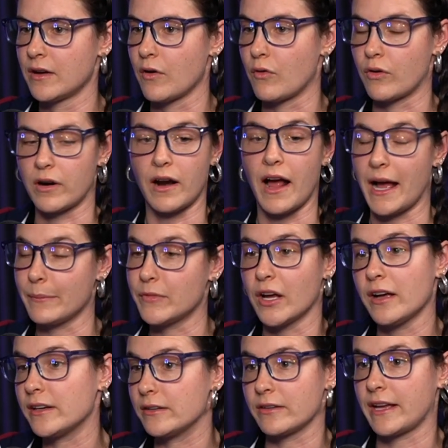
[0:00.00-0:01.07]
or I'm
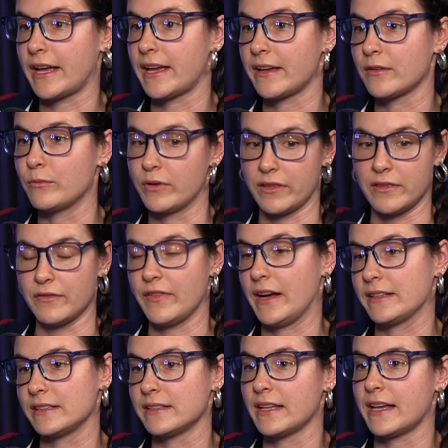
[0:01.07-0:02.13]
not okay with the fact mm-hmm.